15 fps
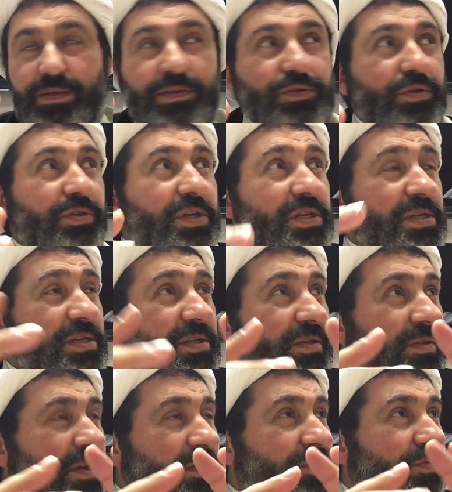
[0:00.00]
So this is
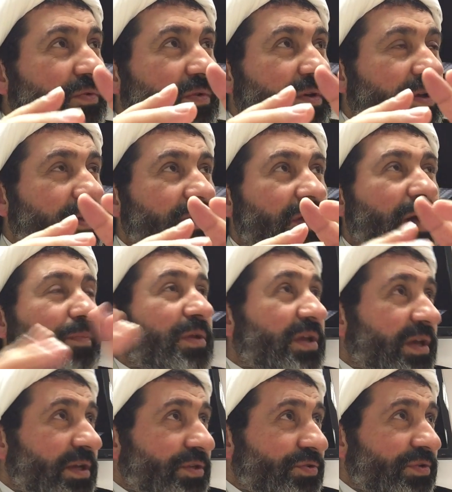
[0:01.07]
not uh,
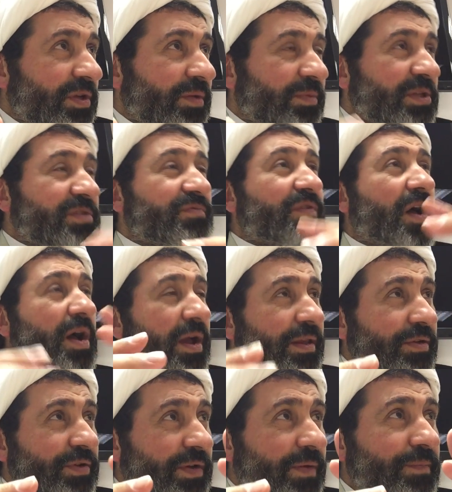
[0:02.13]
obligatory, but it's
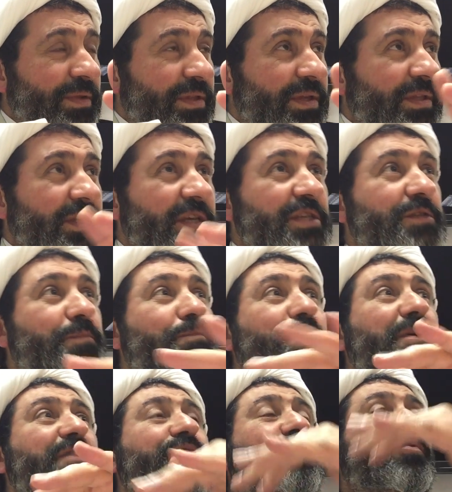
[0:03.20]
highly recommended. It's
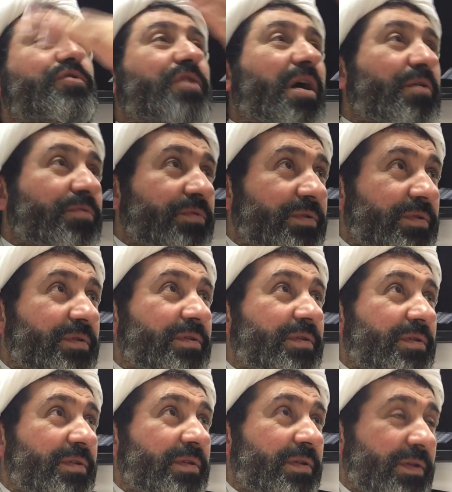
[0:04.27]
before dawn.
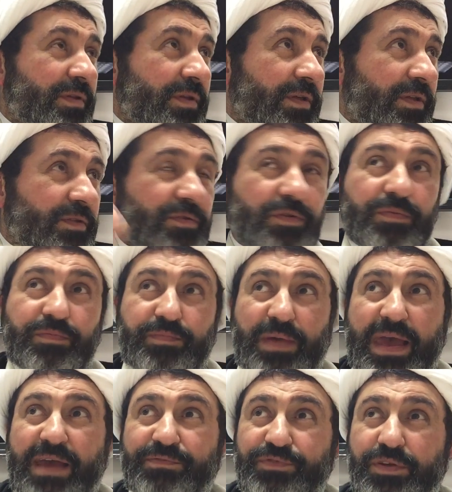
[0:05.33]
So
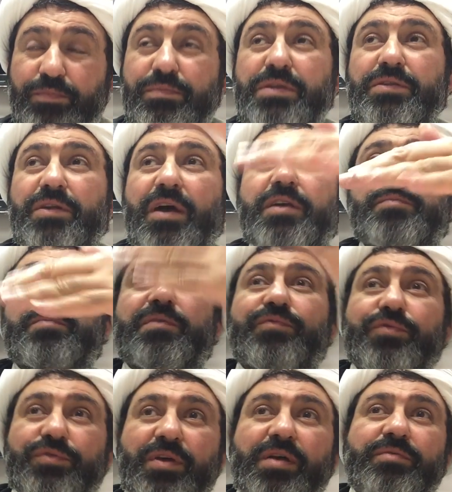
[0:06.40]
after midnight,
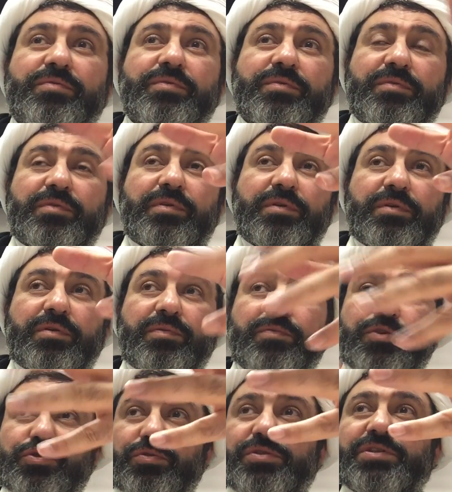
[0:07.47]
before dawn, uh,
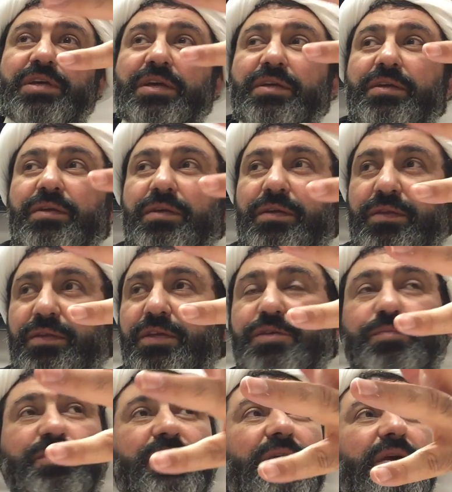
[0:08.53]
we should say uh,
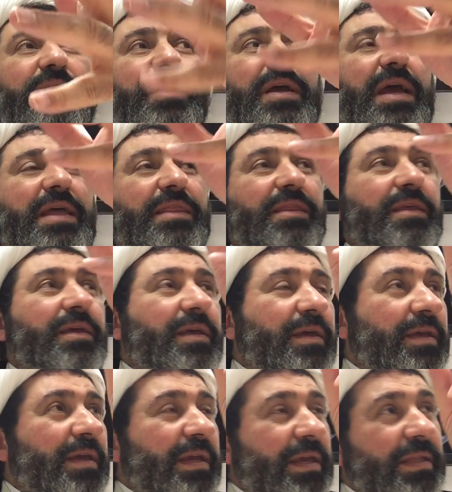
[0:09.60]
this prayer. And
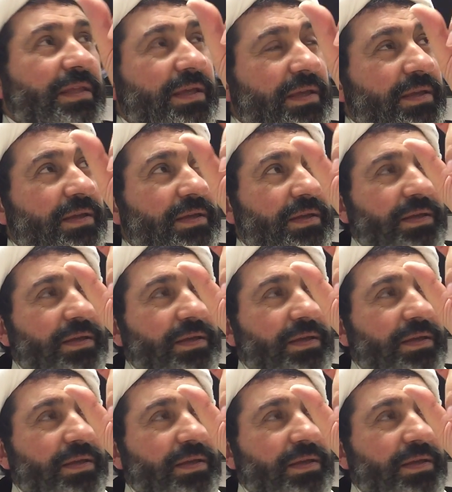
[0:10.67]
in the